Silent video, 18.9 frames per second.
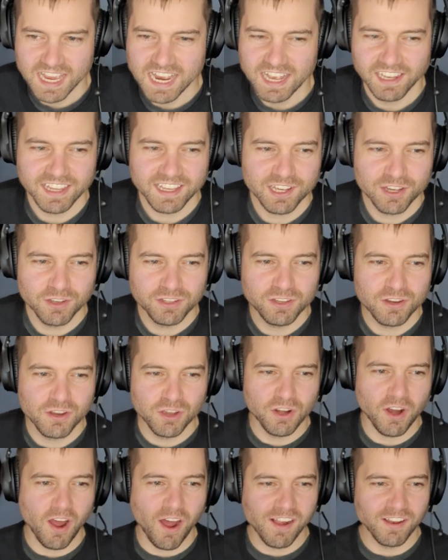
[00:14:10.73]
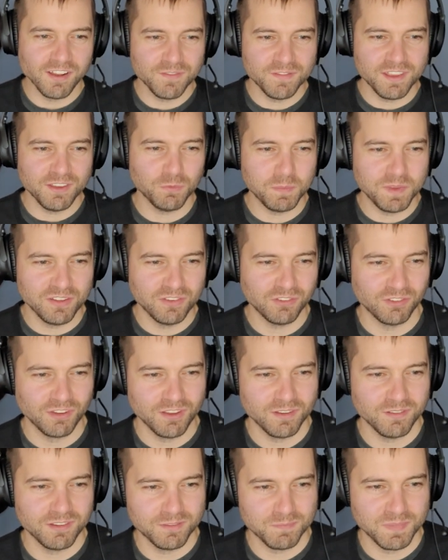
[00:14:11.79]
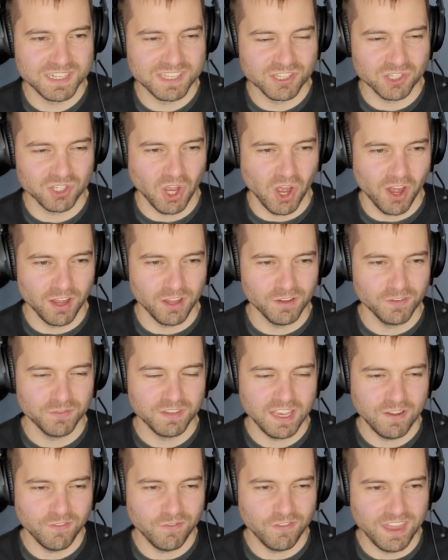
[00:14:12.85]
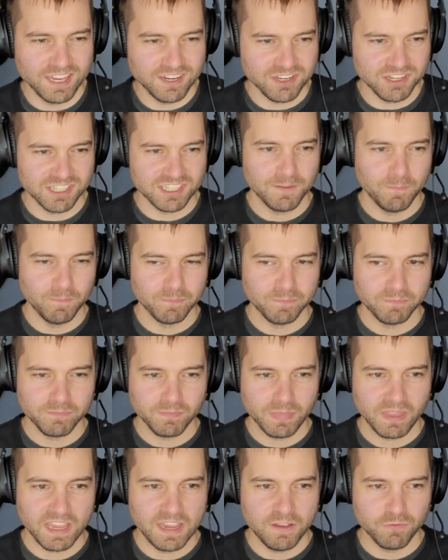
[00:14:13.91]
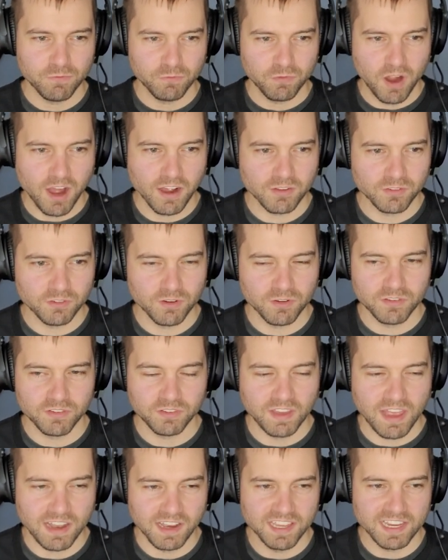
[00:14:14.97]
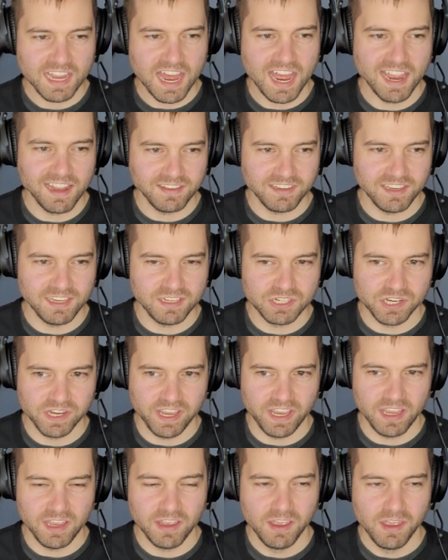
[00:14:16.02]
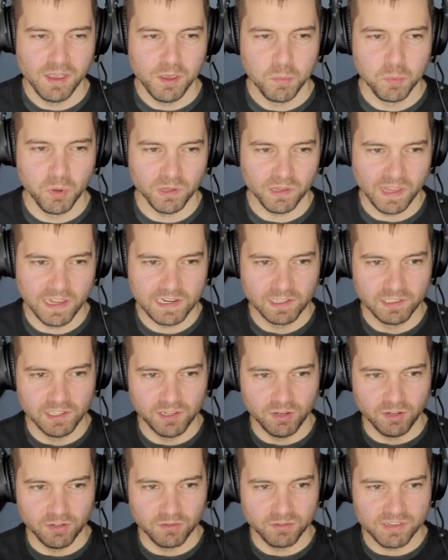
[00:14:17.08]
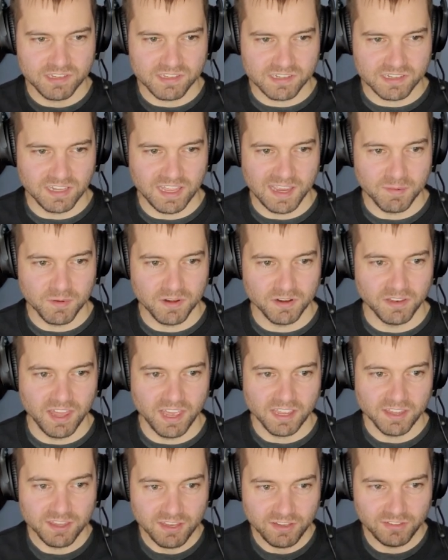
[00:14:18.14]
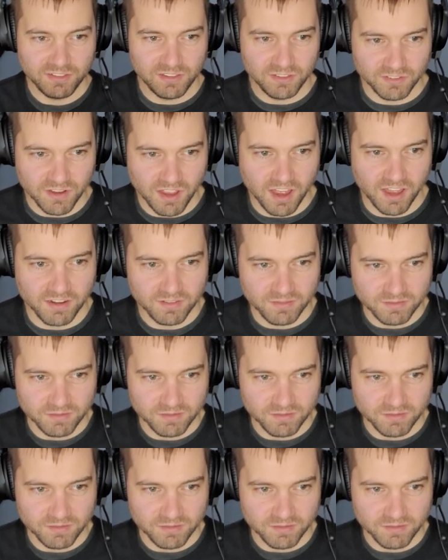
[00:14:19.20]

like, could could all of this been been solved if they just if Roxor selling I T G put like a little disclaimer like this is not.